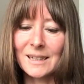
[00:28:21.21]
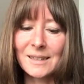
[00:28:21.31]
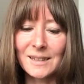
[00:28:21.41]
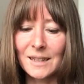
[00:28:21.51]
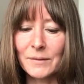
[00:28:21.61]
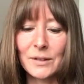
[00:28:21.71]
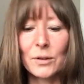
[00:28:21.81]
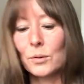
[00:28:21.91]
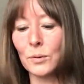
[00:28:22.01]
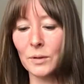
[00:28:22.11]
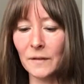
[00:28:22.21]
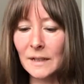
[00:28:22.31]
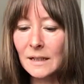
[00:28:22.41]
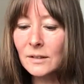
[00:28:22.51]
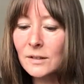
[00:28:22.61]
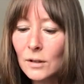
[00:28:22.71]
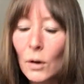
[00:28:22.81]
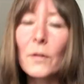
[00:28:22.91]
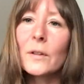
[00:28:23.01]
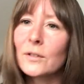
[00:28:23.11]
a series called the
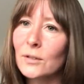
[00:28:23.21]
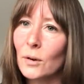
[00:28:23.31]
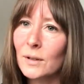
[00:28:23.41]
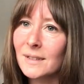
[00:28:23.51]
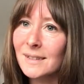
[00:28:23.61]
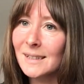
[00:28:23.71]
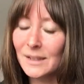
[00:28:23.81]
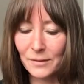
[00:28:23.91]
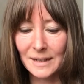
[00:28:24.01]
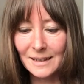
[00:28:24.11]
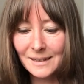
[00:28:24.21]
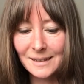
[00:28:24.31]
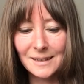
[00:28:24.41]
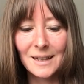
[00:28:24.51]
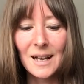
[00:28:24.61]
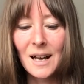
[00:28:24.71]
Sloth Sock Series.